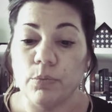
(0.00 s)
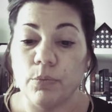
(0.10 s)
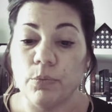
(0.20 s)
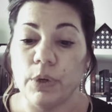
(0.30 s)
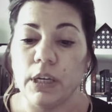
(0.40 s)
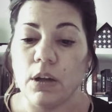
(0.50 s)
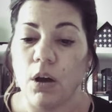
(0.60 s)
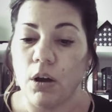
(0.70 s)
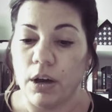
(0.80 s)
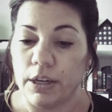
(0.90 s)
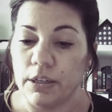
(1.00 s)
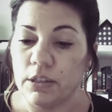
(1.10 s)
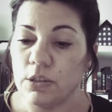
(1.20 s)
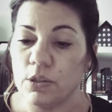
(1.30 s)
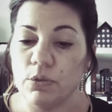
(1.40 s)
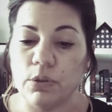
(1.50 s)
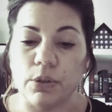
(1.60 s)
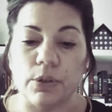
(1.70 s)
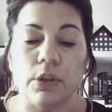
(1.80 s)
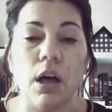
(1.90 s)
Read on to
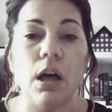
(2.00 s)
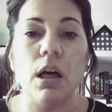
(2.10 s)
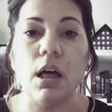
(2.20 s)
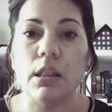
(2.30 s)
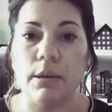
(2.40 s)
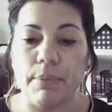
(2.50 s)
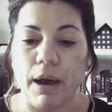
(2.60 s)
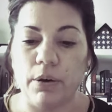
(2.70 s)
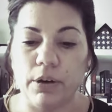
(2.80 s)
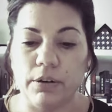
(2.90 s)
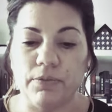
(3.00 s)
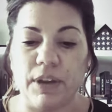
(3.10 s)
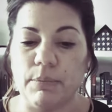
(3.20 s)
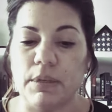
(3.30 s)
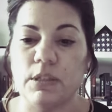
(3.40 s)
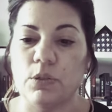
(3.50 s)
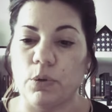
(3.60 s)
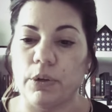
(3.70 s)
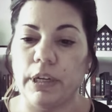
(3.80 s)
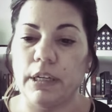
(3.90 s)
learn all about her famous
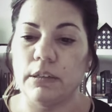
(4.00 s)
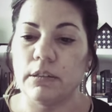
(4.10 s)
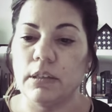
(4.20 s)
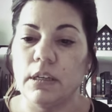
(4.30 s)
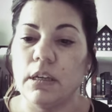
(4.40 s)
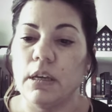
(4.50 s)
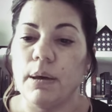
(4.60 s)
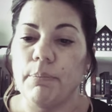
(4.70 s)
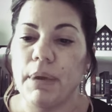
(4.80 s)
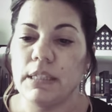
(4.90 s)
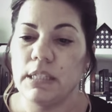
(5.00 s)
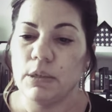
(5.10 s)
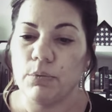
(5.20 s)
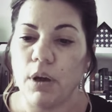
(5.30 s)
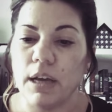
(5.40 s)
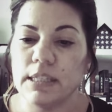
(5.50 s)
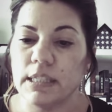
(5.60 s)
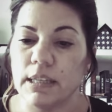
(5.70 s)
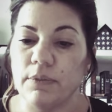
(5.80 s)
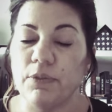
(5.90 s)
story. Betsy Ross
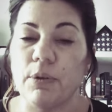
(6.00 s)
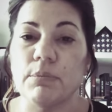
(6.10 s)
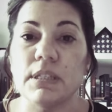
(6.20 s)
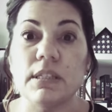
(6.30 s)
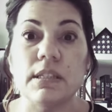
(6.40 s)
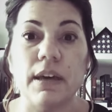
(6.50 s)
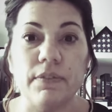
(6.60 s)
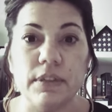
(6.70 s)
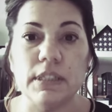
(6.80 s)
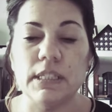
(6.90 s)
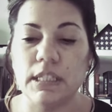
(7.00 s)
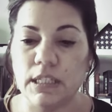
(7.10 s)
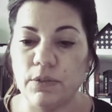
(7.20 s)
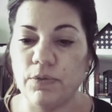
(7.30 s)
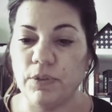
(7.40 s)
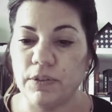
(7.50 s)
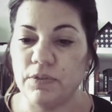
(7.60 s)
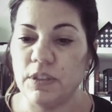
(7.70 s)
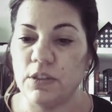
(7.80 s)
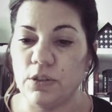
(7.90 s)
lived from
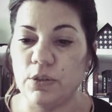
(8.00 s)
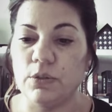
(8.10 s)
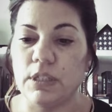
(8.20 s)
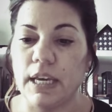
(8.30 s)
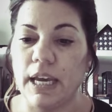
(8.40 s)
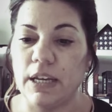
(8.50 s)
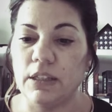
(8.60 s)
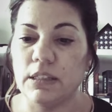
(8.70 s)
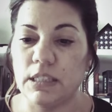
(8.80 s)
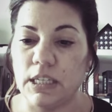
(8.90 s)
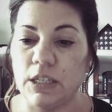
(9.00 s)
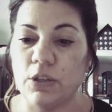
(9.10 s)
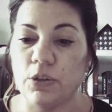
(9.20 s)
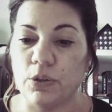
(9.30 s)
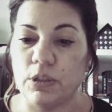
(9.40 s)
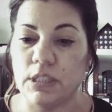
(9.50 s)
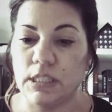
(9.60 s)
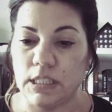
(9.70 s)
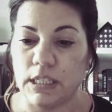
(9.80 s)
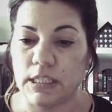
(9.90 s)
1752 to 1836.